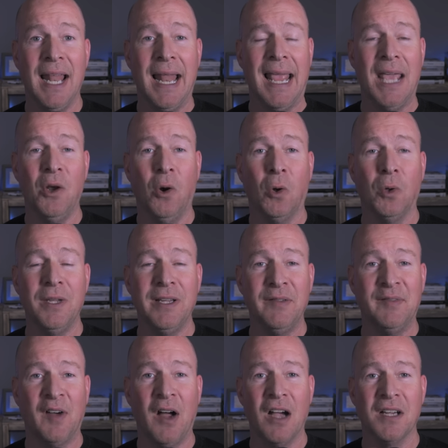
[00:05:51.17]
and holding
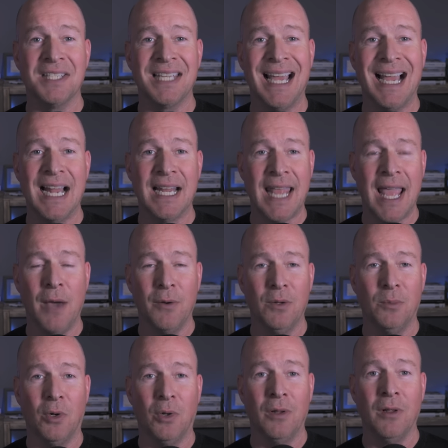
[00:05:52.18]
Fox
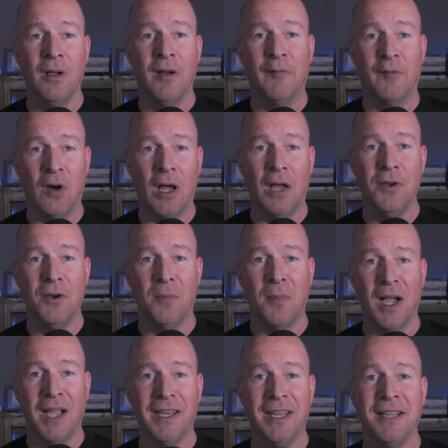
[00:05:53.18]
accountable for
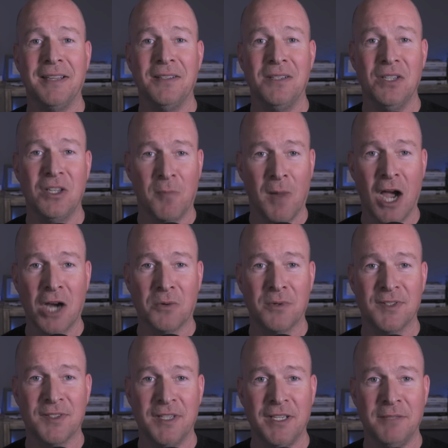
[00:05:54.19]
undermining
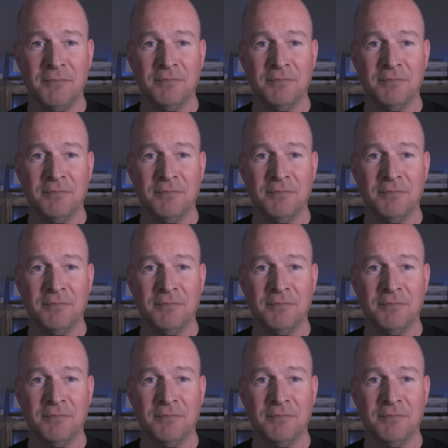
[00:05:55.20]
democracy.